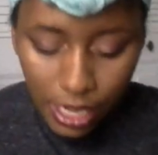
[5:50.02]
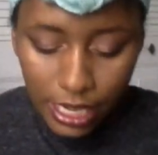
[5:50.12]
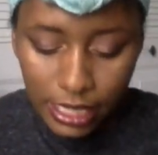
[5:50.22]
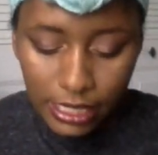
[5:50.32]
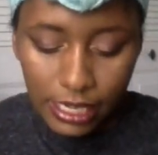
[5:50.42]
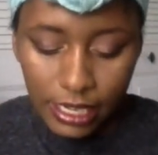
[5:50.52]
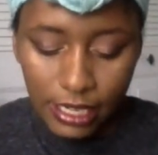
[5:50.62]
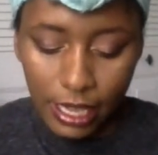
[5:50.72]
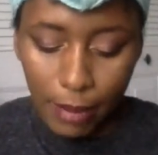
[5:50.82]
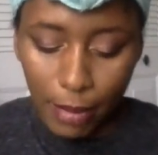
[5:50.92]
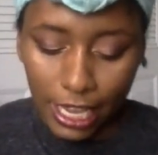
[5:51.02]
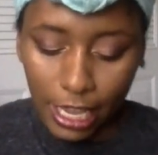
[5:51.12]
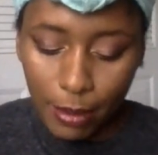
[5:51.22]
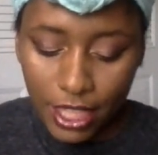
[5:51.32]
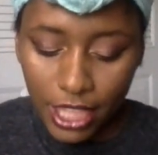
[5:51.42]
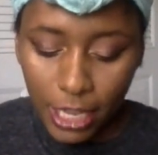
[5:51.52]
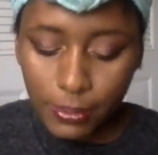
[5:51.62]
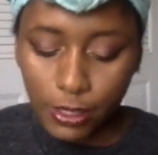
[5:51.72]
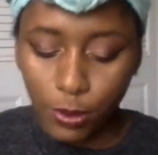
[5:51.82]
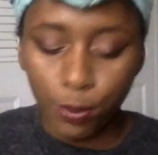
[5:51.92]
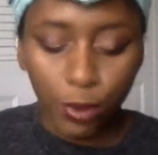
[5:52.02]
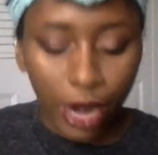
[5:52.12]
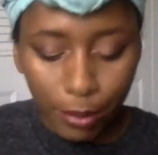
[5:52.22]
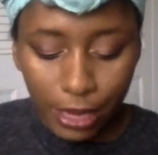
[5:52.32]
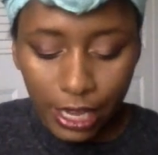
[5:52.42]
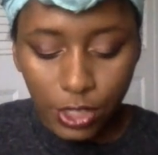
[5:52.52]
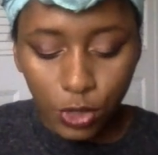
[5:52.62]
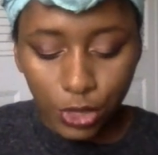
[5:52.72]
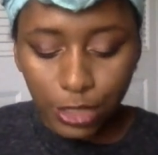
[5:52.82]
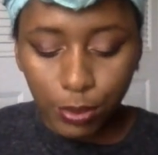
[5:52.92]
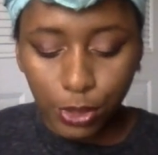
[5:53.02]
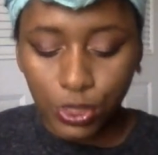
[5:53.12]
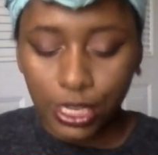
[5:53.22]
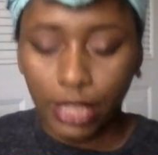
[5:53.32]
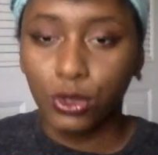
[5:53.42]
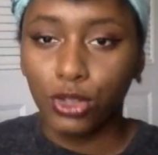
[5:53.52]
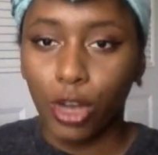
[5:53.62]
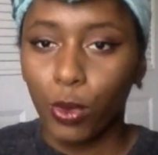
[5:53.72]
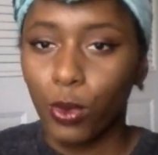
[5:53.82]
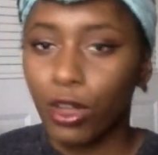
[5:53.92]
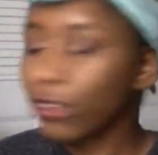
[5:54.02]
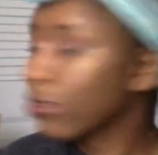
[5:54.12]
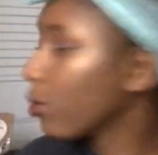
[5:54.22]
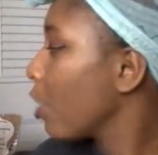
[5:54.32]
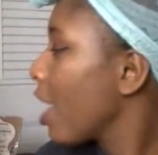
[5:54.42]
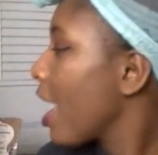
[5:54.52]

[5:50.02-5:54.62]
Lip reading: Next is Miami theme, so bright pinks, greens, blues, yellows, tropical, colorful,